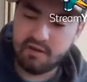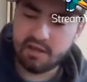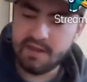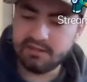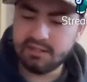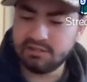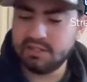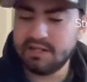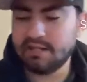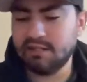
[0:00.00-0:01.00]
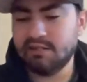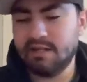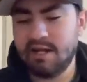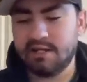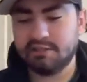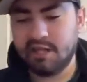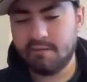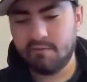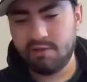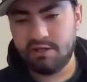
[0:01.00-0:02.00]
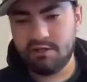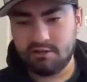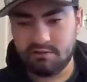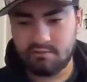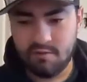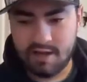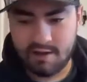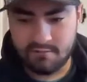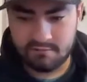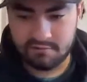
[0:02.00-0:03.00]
I can make things connected. That actually came out really good. Wow.